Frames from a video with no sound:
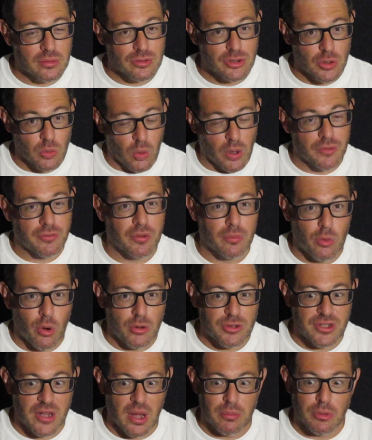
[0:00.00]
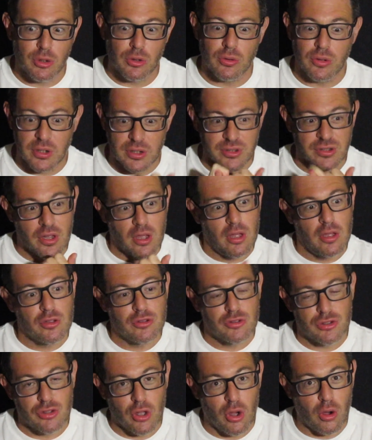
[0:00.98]
She won from Rose Namajunas.
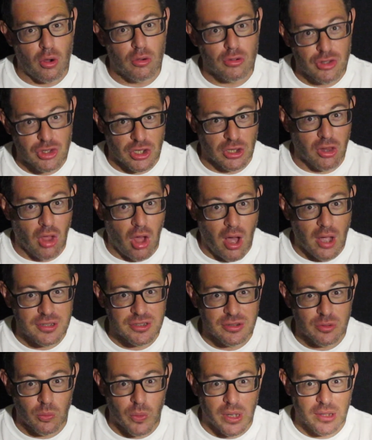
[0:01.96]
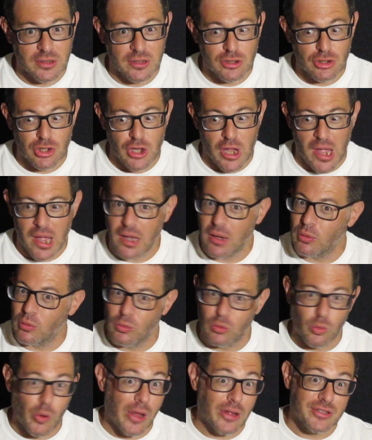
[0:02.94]
So she lost to Weili Zhang
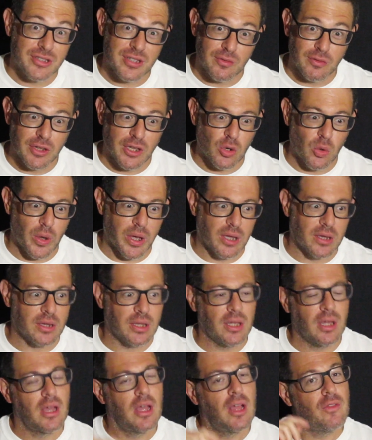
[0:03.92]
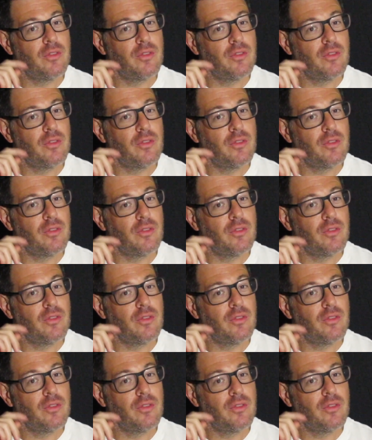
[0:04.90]
relatively quickly.